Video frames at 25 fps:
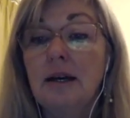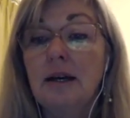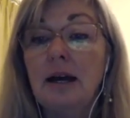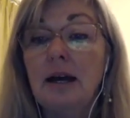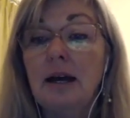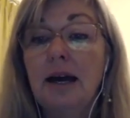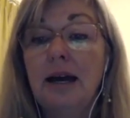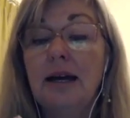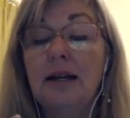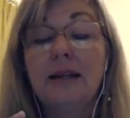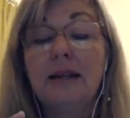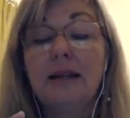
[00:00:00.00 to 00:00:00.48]

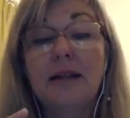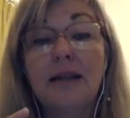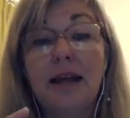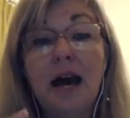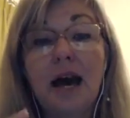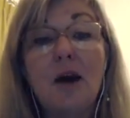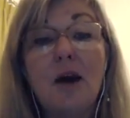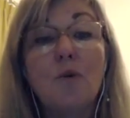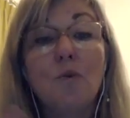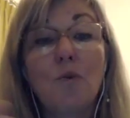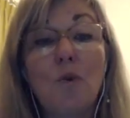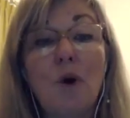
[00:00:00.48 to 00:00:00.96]
And
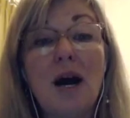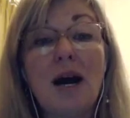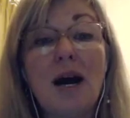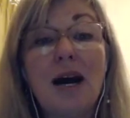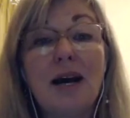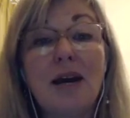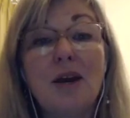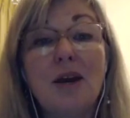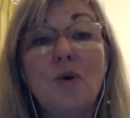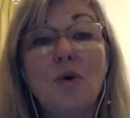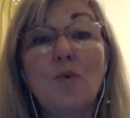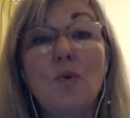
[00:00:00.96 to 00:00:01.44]
that
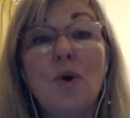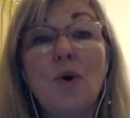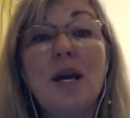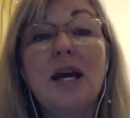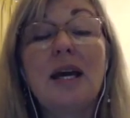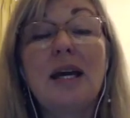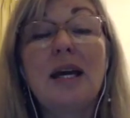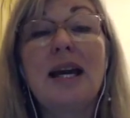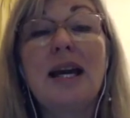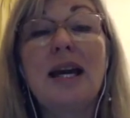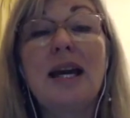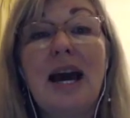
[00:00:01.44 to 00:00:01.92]
way we
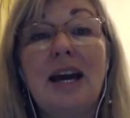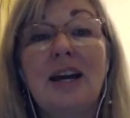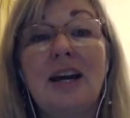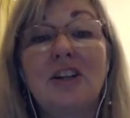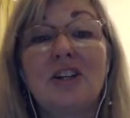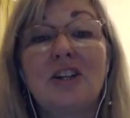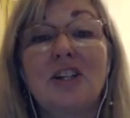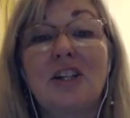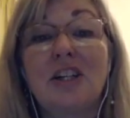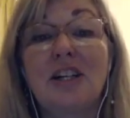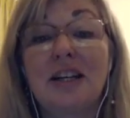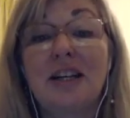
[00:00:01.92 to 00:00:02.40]
can
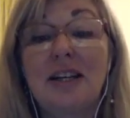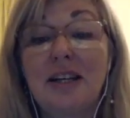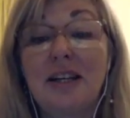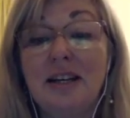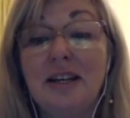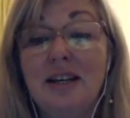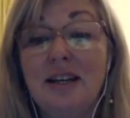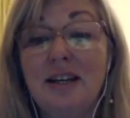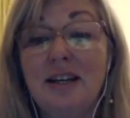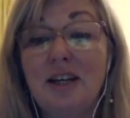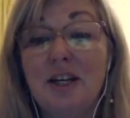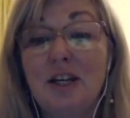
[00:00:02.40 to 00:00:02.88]

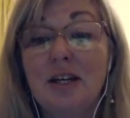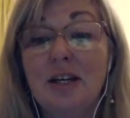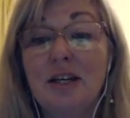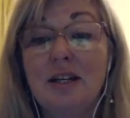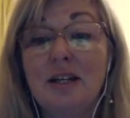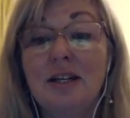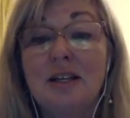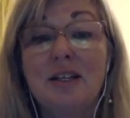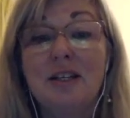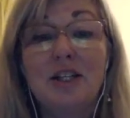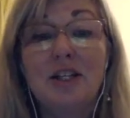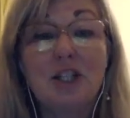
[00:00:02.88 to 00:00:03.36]
actually
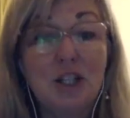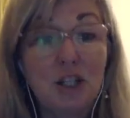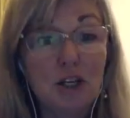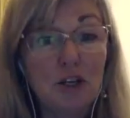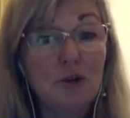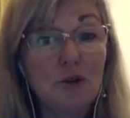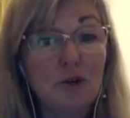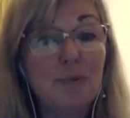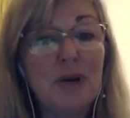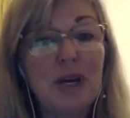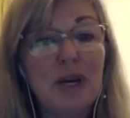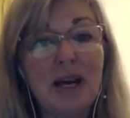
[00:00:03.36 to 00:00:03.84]

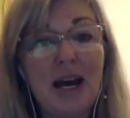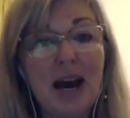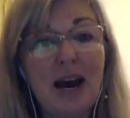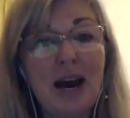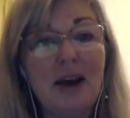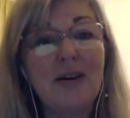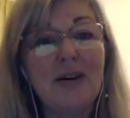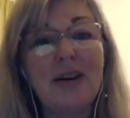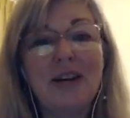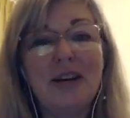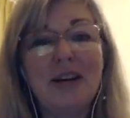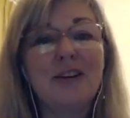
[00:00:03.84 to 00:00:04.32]
still be
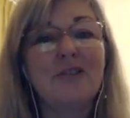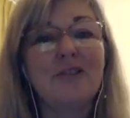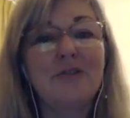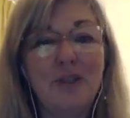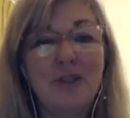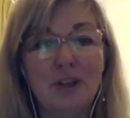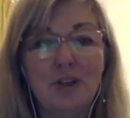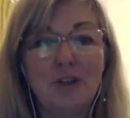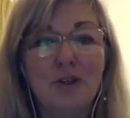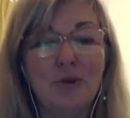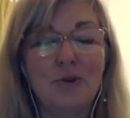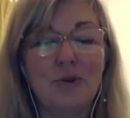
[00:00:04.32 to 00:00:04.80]
our
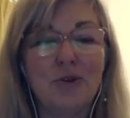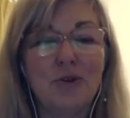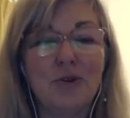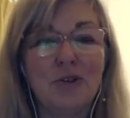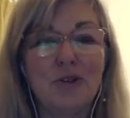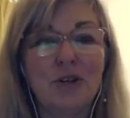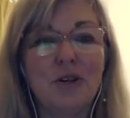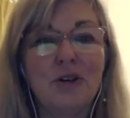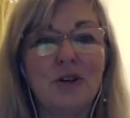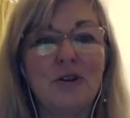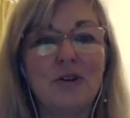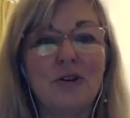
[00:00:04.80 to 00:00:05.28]
individual
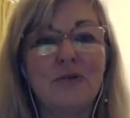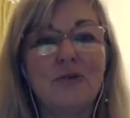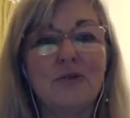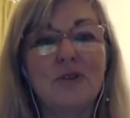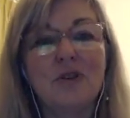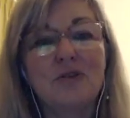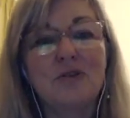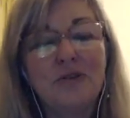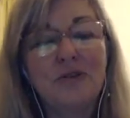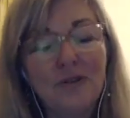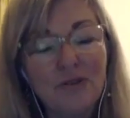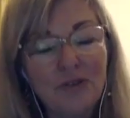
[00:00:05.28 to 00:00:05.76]

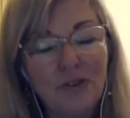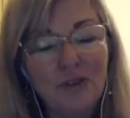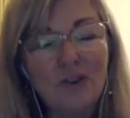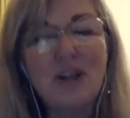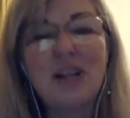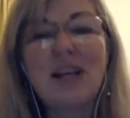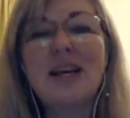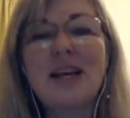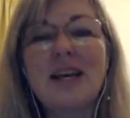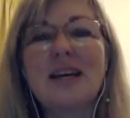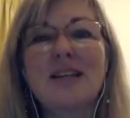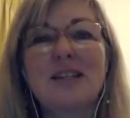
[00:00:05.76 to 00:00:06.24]
selves,
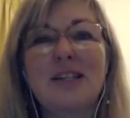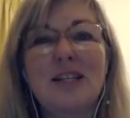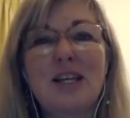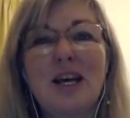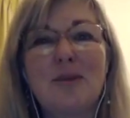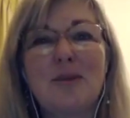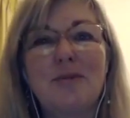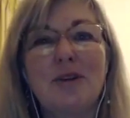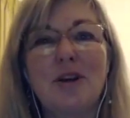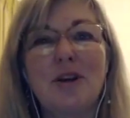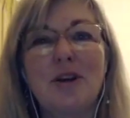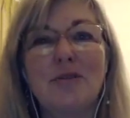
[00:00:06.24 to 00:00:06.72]
fully
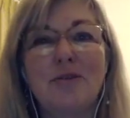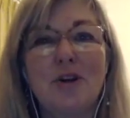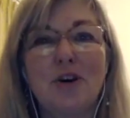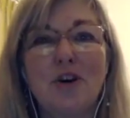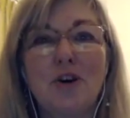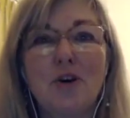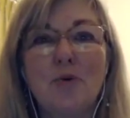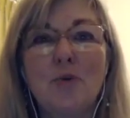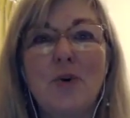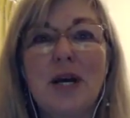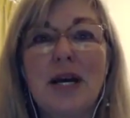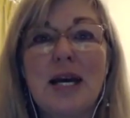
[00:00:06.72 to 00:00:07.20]
accepting of
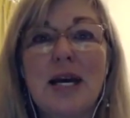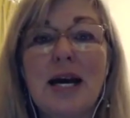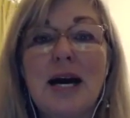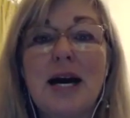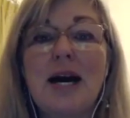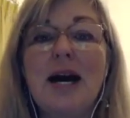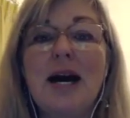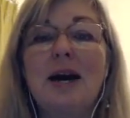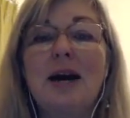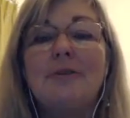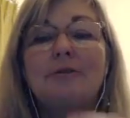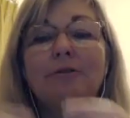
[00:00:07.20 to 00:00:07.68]
who we
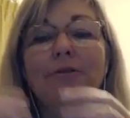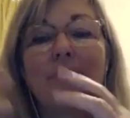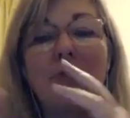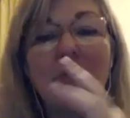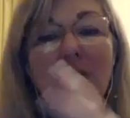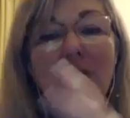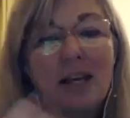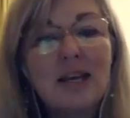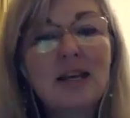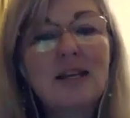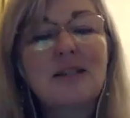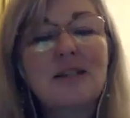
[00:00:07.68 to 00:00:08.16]
are,
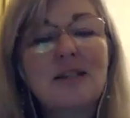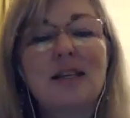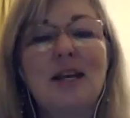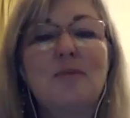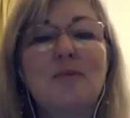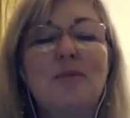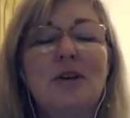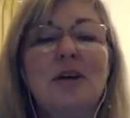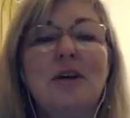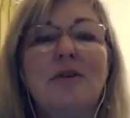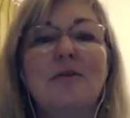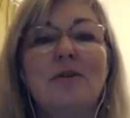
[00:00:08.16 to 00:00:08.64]
fully
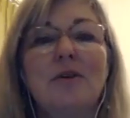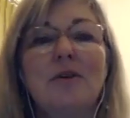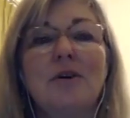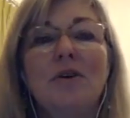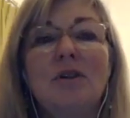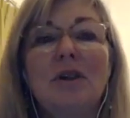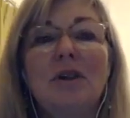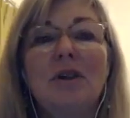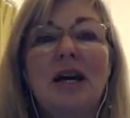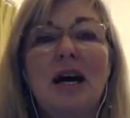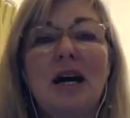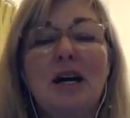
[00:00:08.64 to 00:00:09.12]
accepting of who
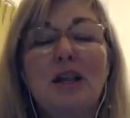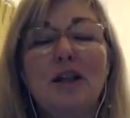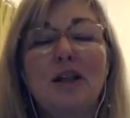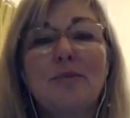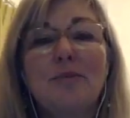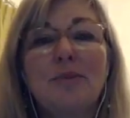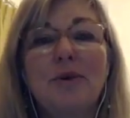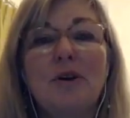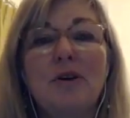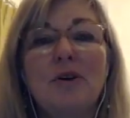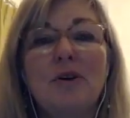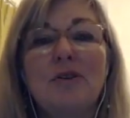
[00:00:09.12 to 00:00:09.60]
the other
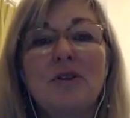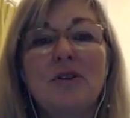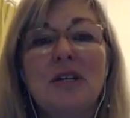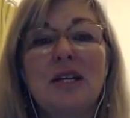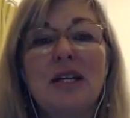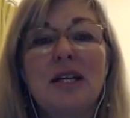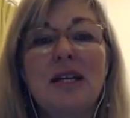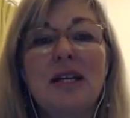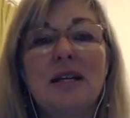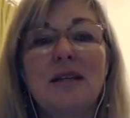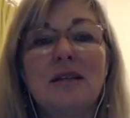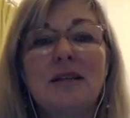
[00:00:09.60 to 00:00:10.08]
person
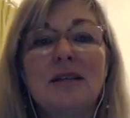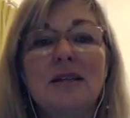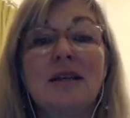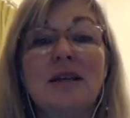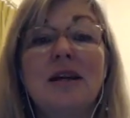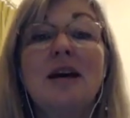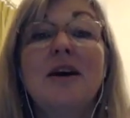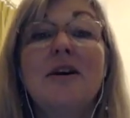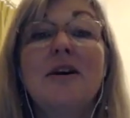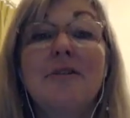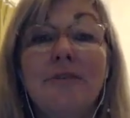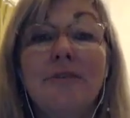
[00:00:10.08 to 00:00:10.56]
is,
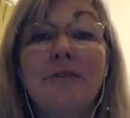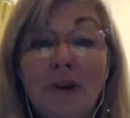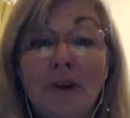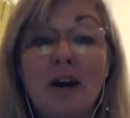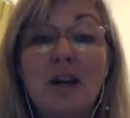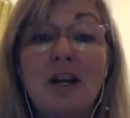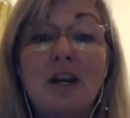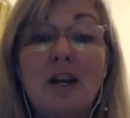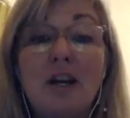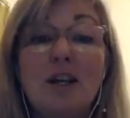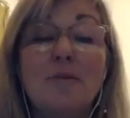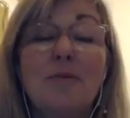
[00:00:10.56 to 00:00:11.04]

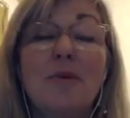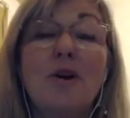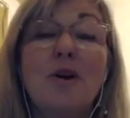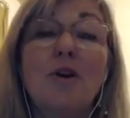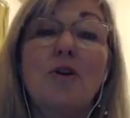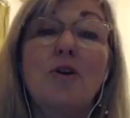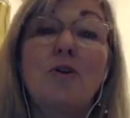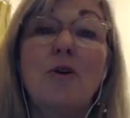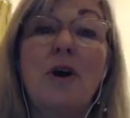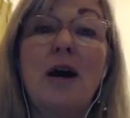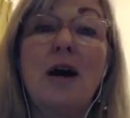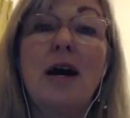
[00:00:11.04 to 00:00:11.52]
finding the
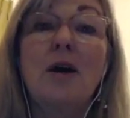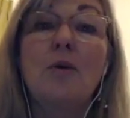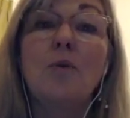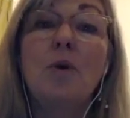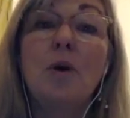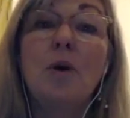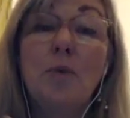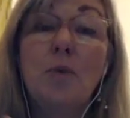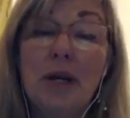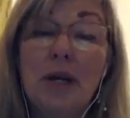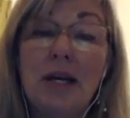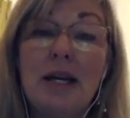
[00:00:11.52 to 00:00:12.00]
middle ground
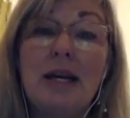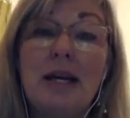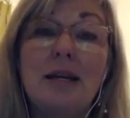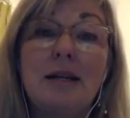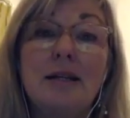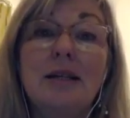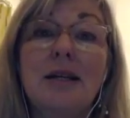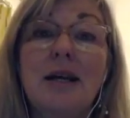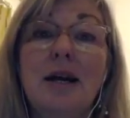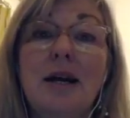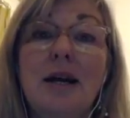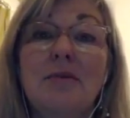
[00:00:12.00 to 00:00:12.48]
when we need
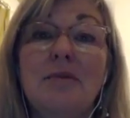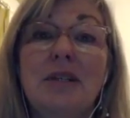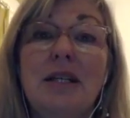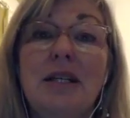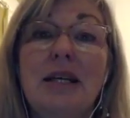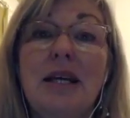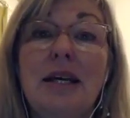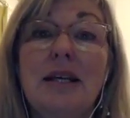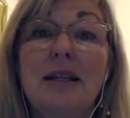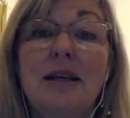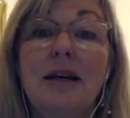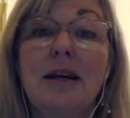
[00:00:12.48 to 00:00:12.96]
to come
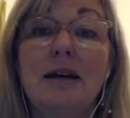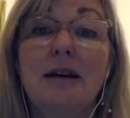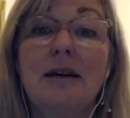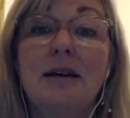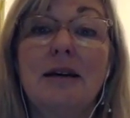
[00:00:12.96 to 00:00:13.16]
together,